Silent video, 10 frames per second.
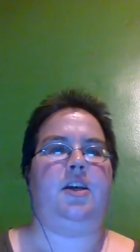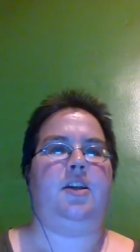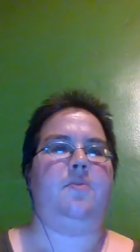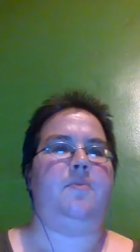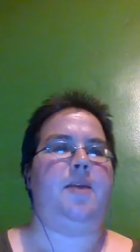
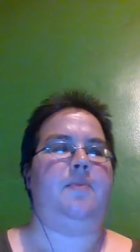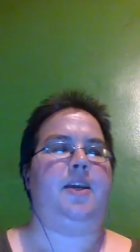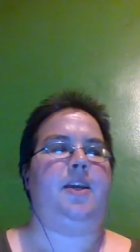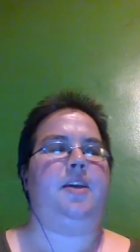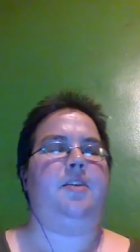You
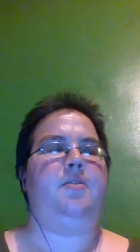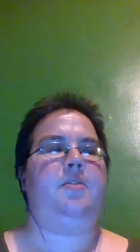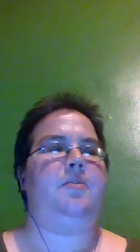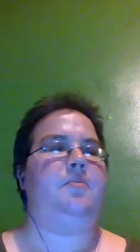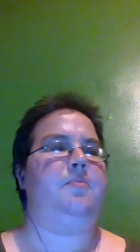
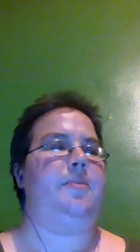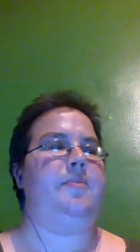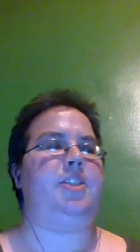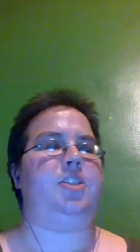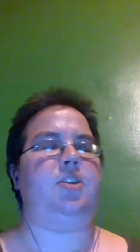maybe
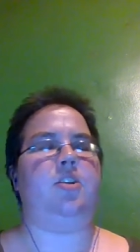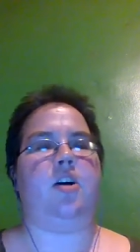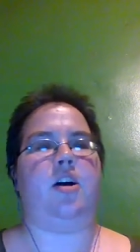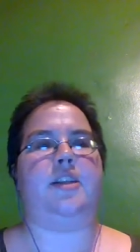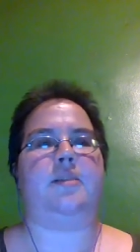Maybe it should have
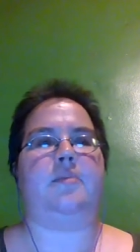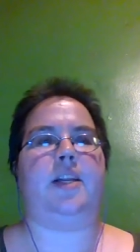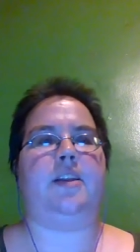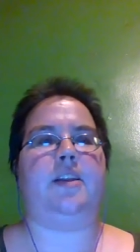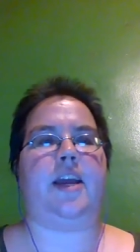gone to
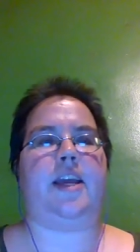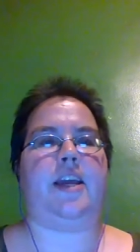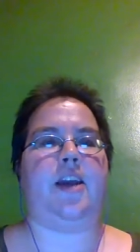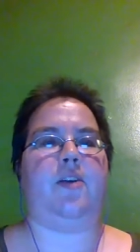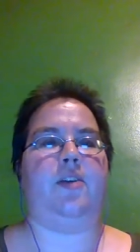somebody like
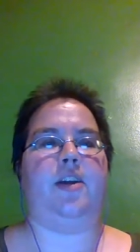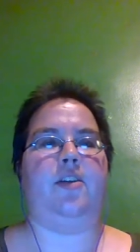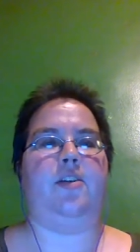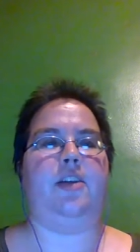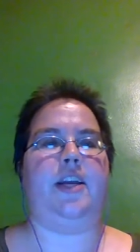Arin
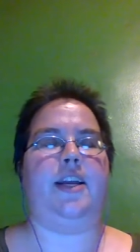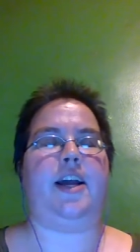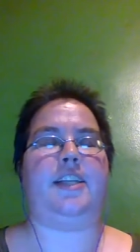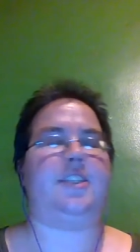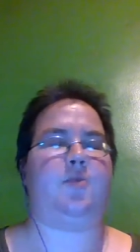Gilliland.
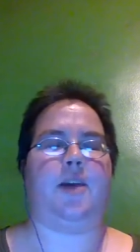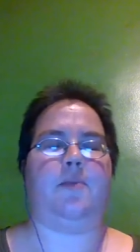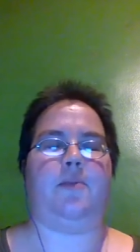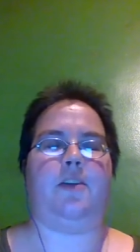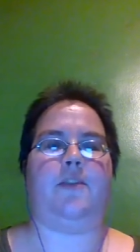I still
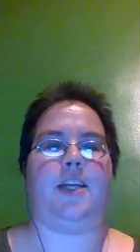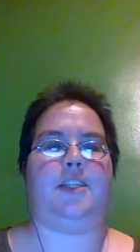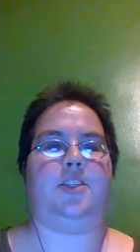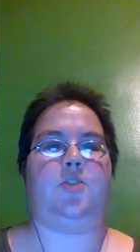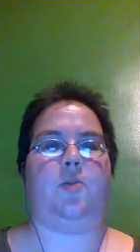can't believe
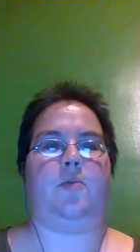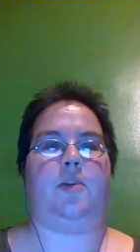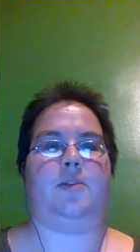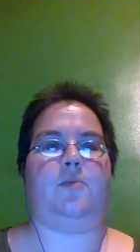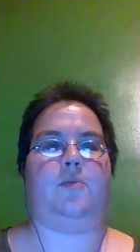Casey Short
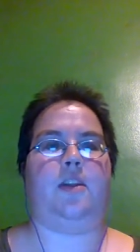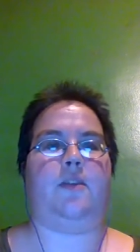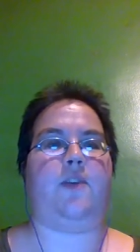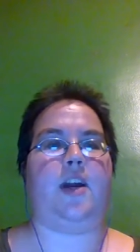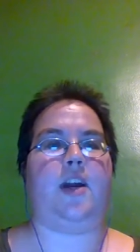wasn't one of the
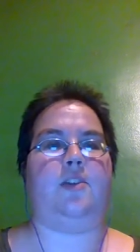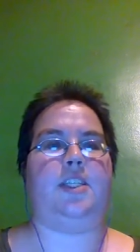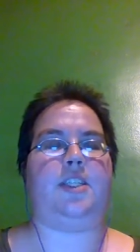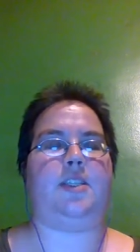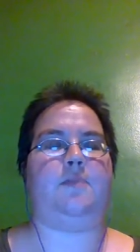
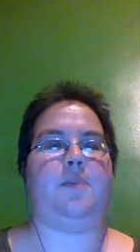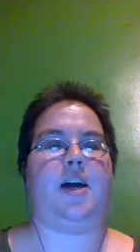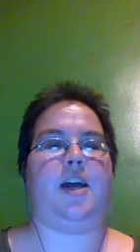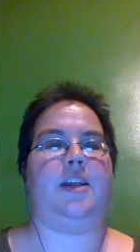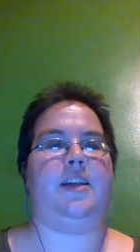finalists,
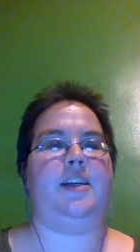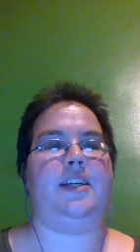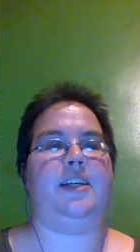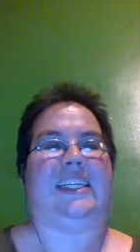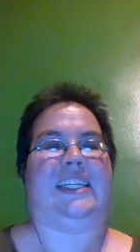but
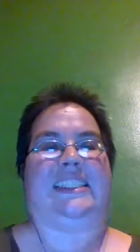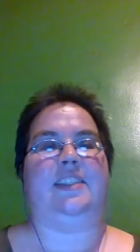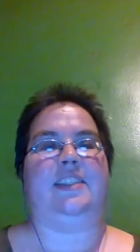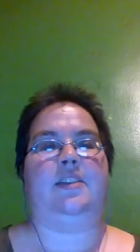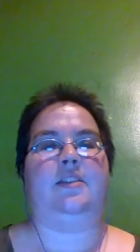
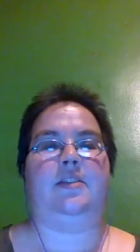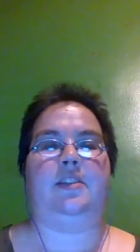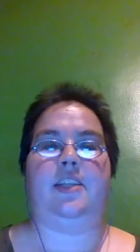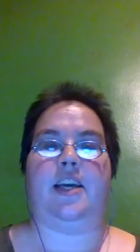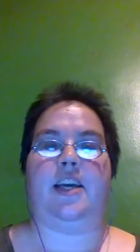
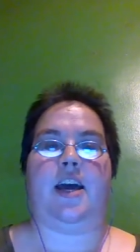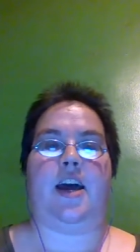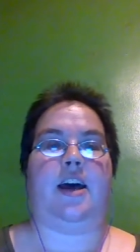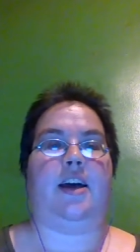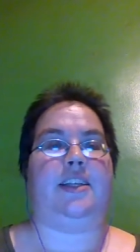
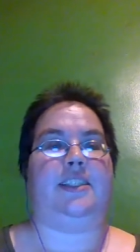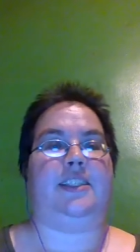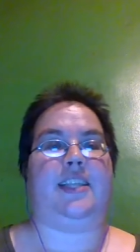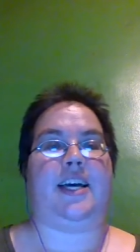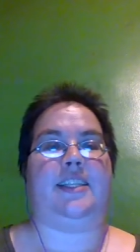yeah,
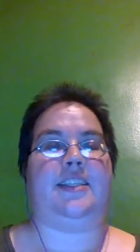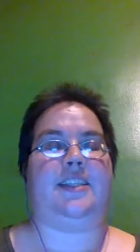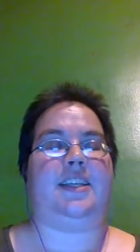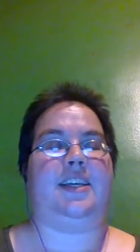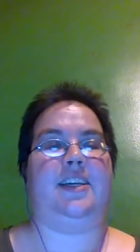
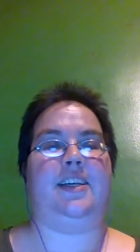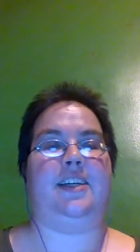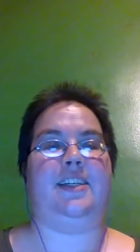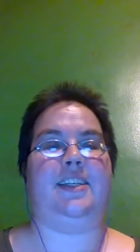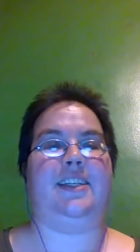that's
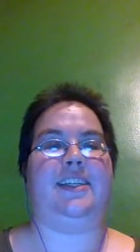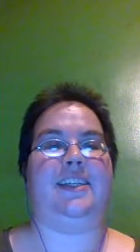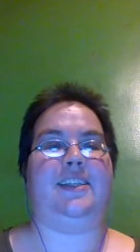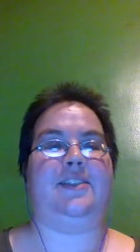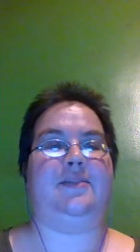uh,